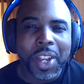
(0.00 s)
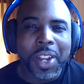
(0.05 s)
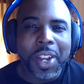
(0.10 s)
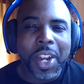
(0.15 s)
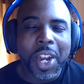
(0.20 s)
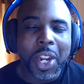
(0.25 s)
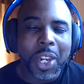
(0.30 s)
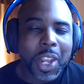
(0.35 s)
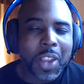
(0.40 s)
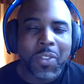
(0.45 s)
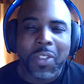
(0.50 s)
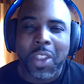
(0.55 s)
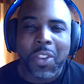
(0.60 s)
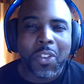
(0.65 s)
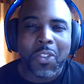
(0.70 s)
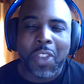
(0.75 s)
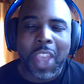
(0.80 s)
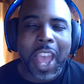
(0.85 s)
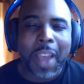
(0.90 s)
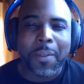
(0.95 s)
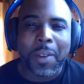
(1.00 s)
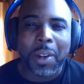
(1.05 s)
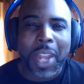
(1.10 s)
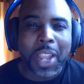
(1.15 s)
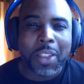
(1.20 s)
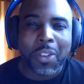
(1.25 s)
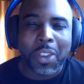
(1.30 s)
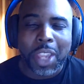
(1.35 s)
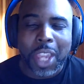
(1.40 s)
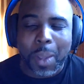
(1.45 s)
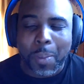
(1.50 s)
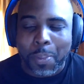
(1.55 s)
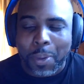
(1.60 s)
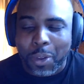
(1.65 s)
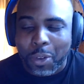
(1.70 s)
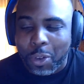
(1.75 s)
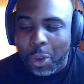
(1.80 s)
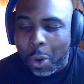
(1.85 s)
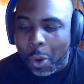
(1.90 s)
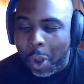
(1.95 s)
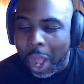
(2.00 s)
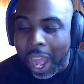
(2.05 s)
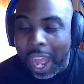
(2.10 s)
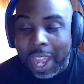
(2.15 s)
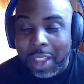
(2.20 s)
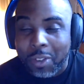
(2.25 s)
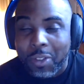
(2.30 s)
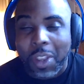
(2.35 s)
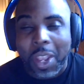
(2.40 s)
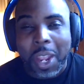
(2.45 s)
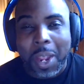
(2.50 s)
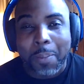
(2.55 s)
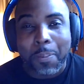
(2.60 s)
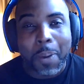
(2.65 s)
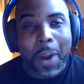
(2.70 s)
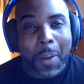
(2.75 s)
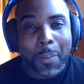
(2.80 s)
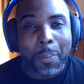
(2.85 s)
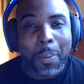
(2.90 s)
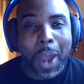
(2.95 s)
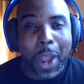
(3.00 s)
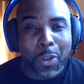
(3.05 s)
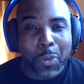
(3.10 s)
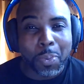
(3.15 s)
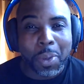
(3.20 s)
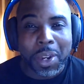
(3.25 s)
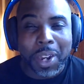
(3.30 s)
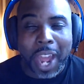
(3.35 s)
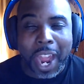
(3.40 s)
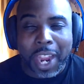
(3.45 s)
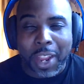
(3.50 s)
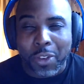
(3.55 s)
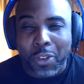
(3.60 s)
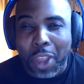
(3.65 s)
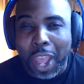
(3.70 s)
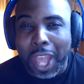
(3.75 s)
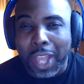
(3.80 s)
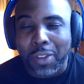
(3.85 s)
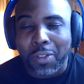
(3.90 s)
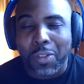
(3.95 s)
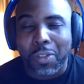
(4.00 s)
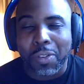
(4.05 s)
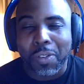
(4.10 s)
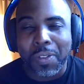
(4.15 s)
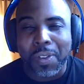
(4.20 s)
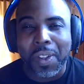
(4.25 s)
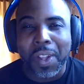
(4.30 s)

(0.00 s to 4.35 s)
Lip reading: unless they just have Alexa keep it. So I say possibly Nia Jax.